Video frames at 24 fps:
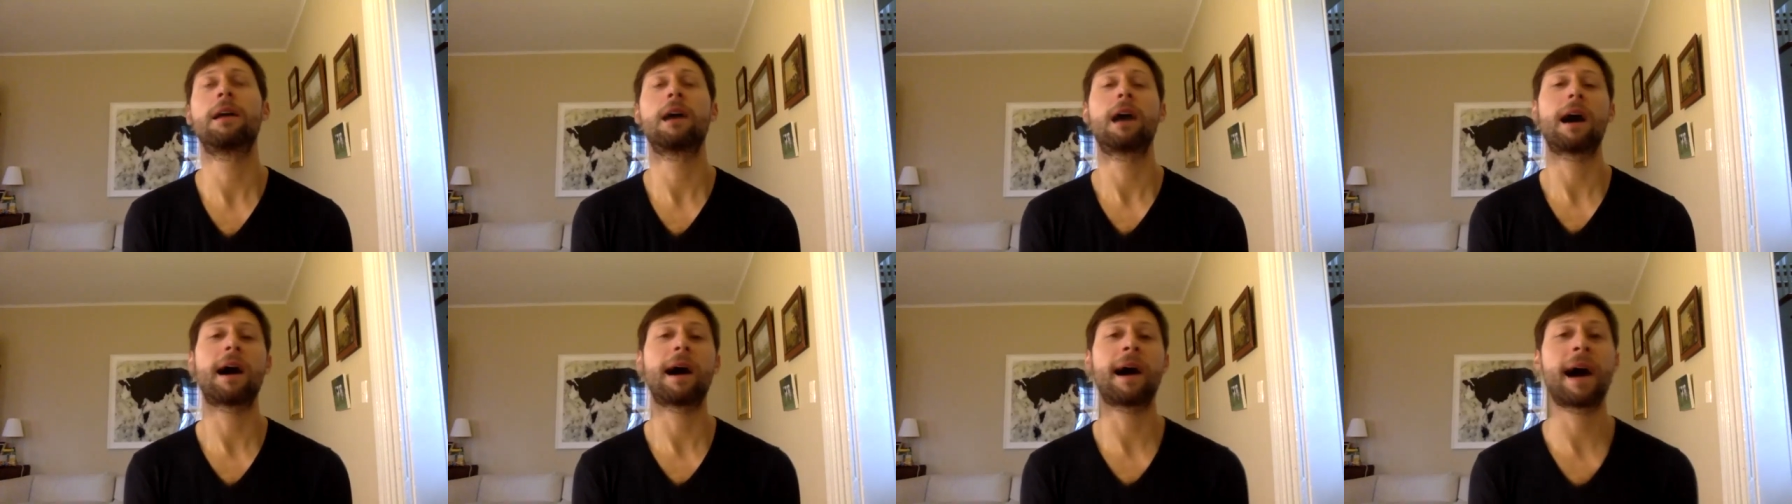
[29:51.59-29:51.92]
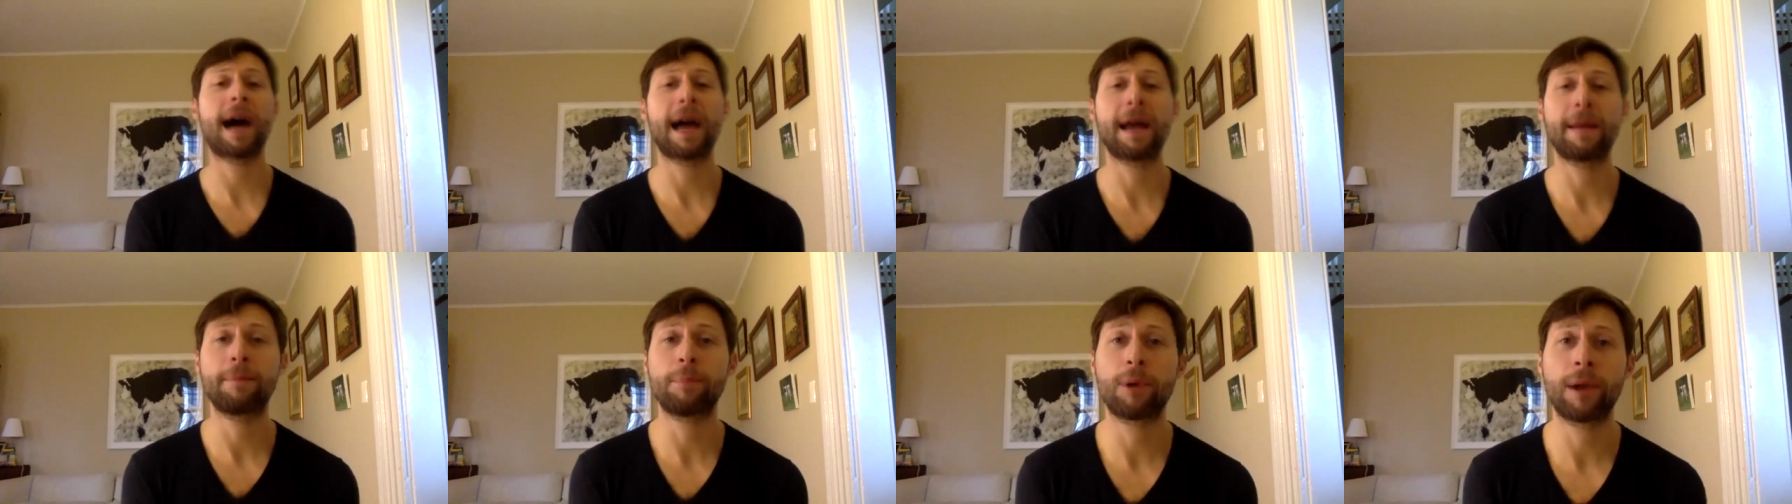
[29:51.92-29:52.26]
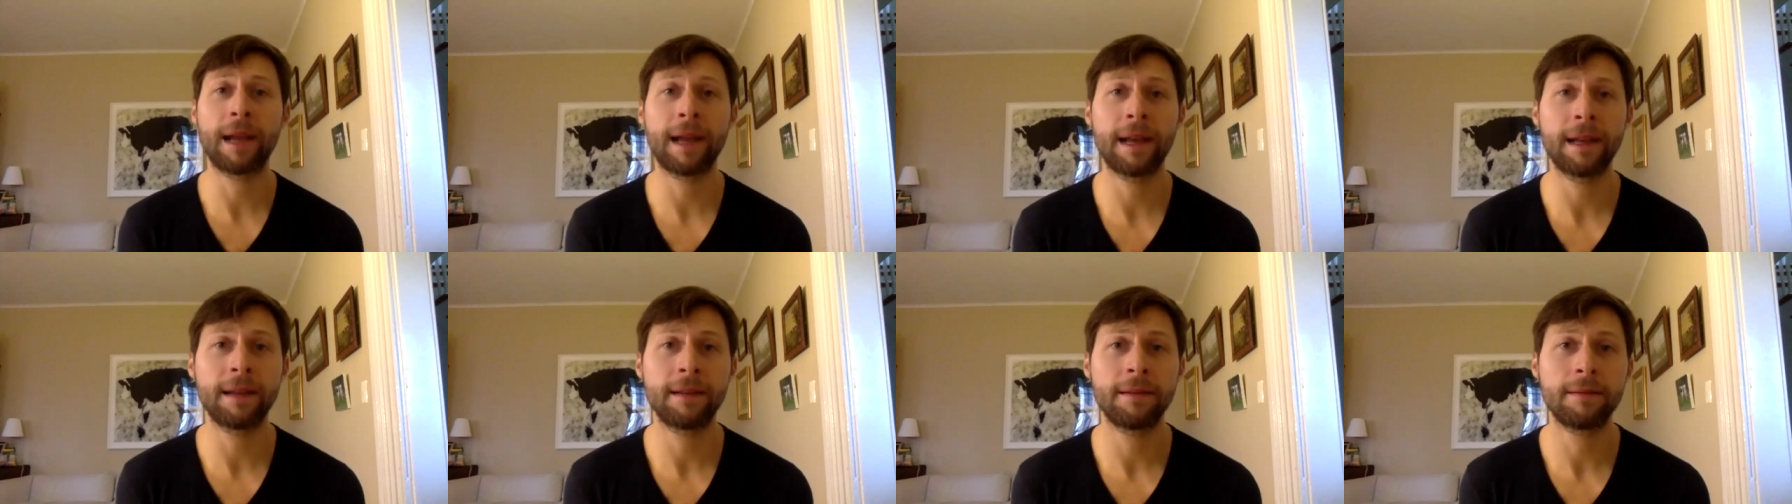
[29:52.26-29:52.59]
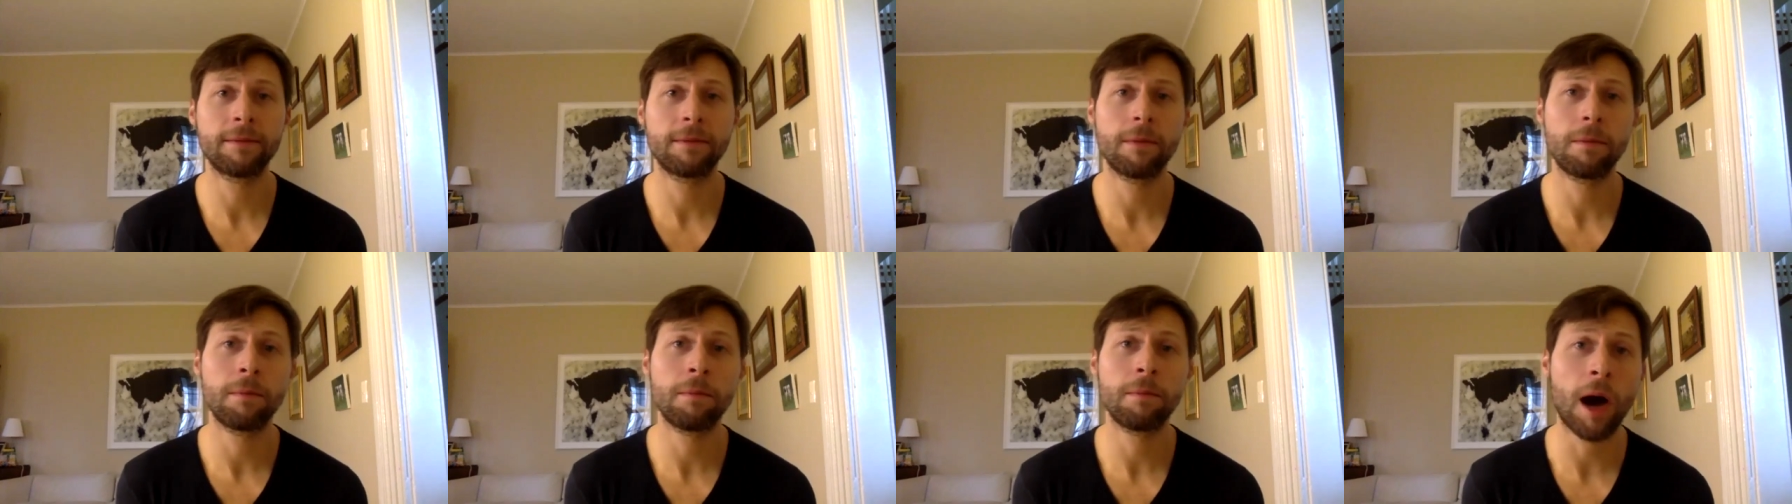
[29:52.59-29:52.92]
a hybrid
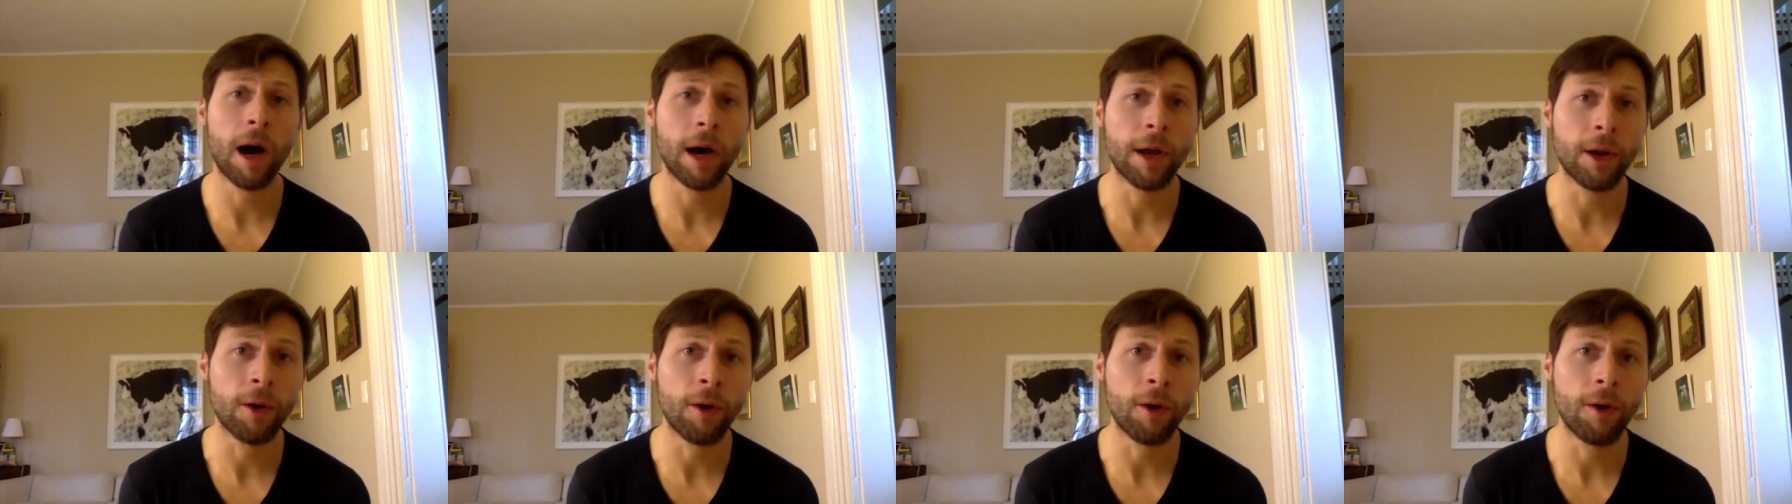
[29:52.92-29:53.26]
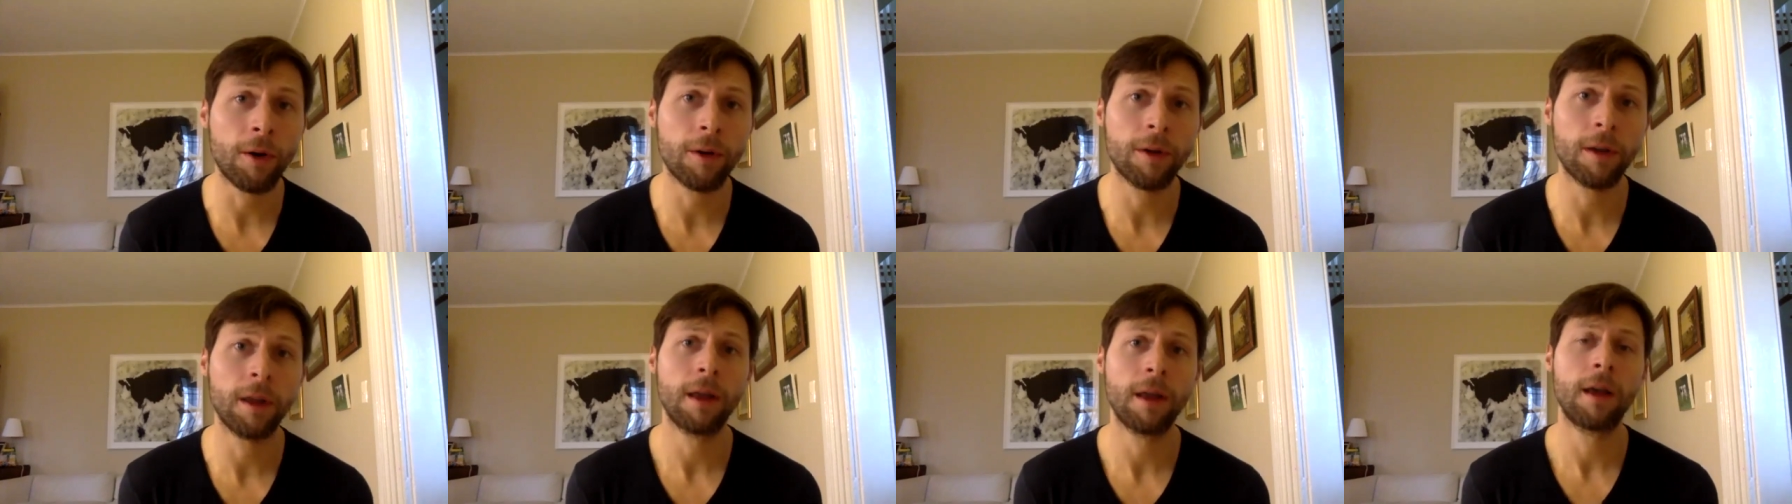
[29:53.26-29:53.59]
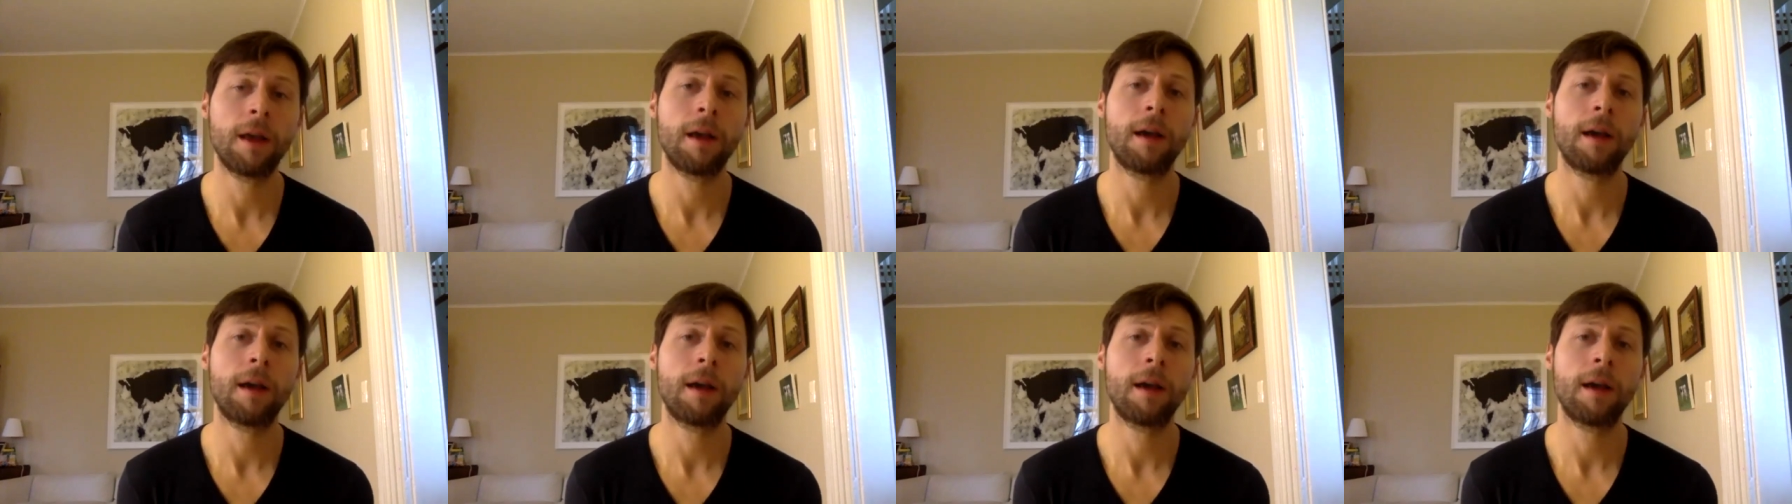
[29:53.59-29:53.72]
model